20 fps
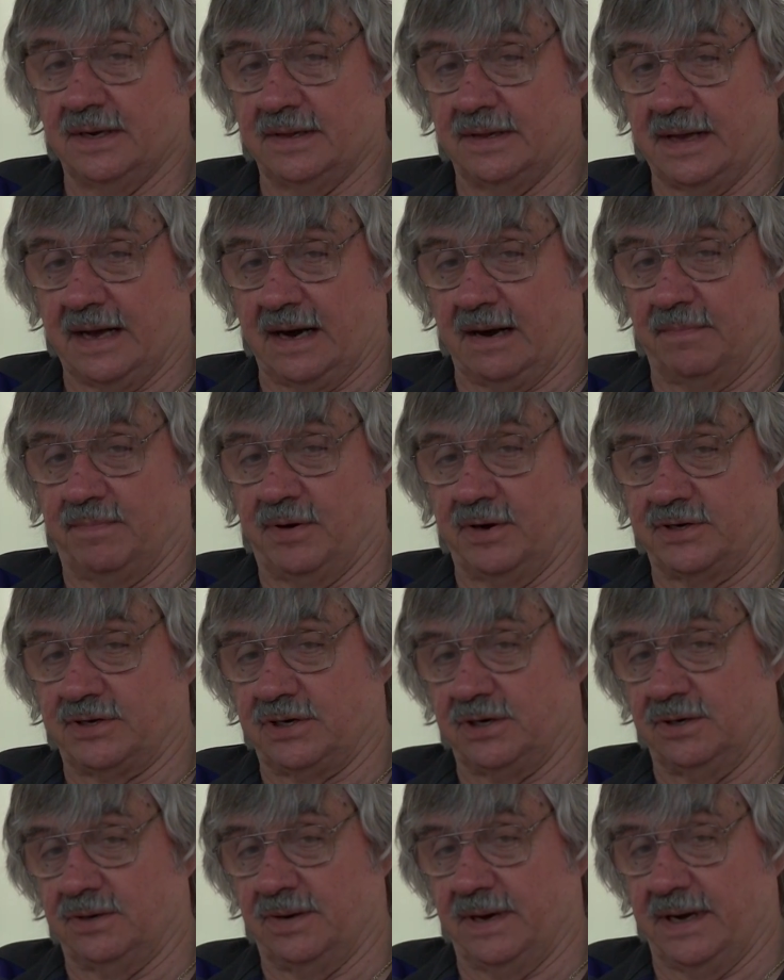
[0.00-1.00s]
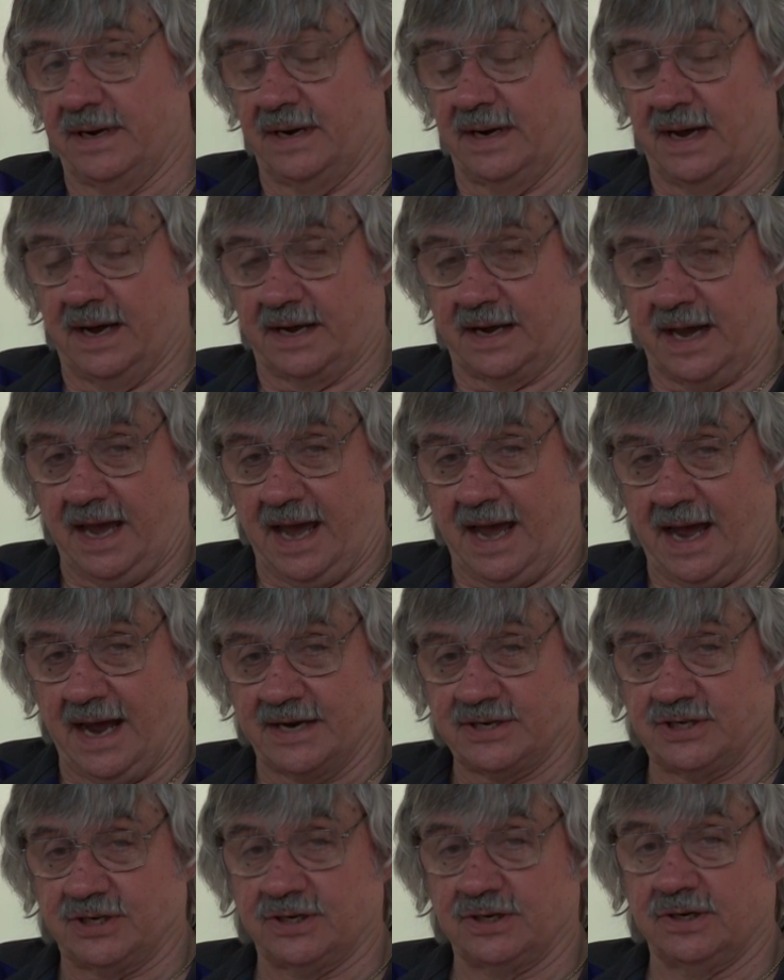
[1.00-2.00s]
That'll put you in a
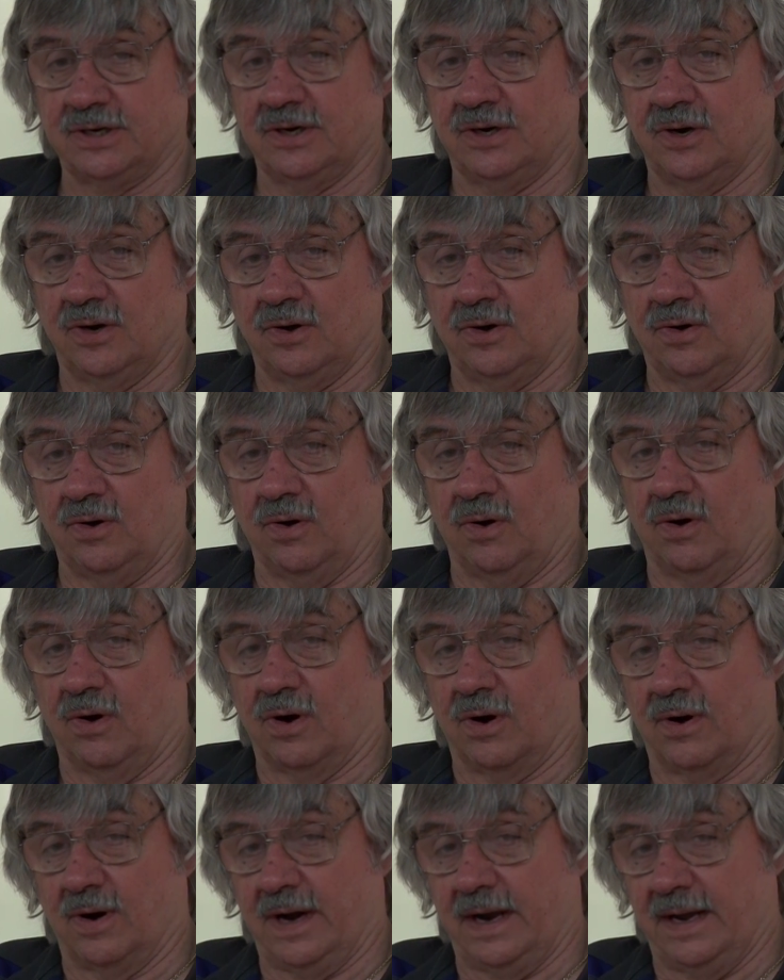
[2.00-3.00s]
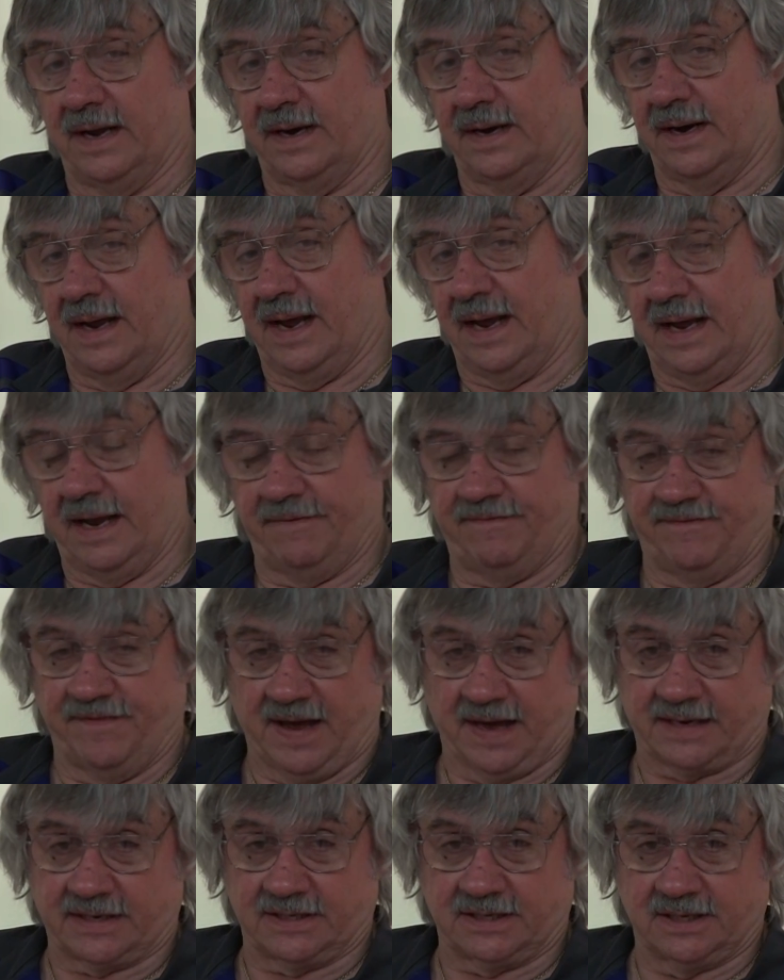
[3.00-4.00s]
cash or in a
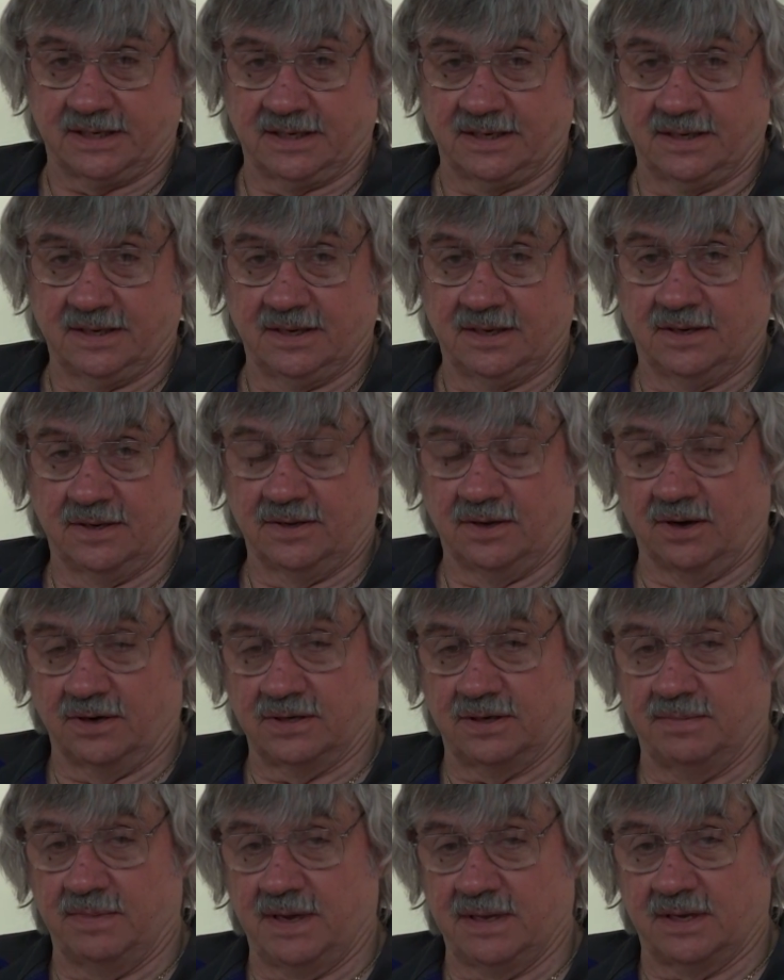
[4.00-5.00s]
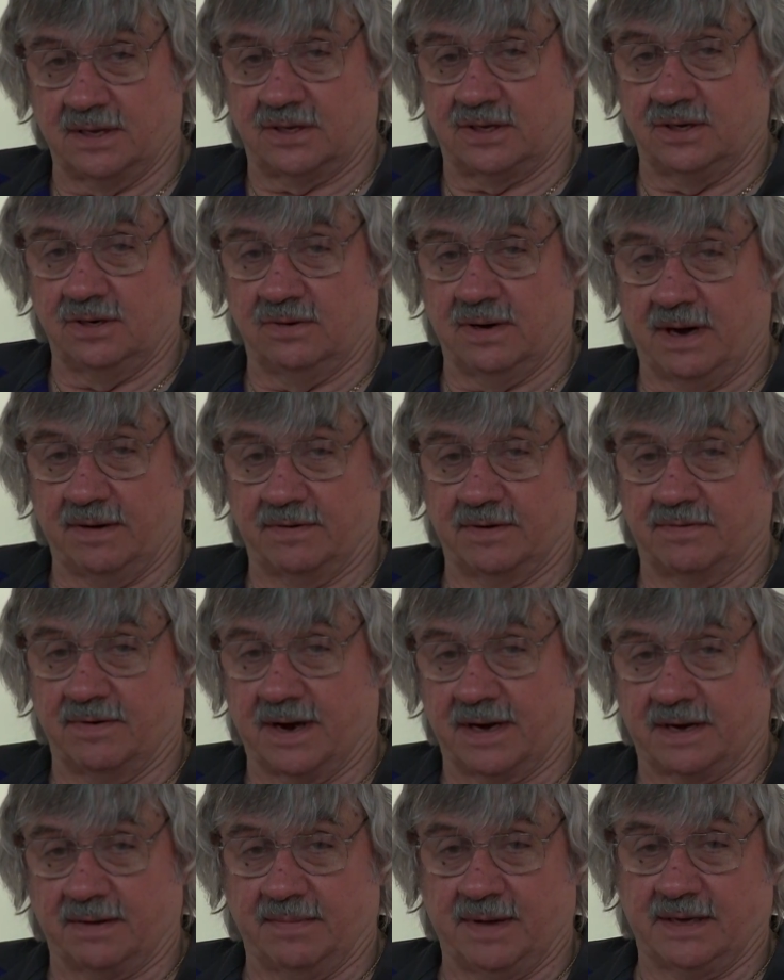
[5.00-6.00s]
fix. Those would be the two I would
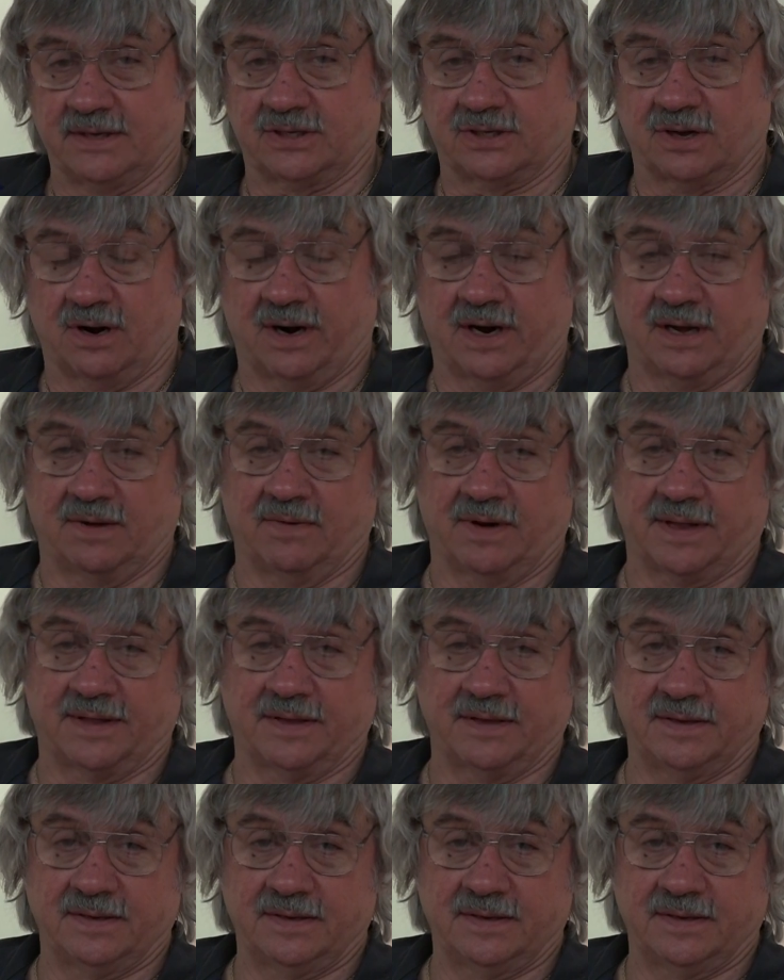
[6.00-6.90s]
recommend starting with.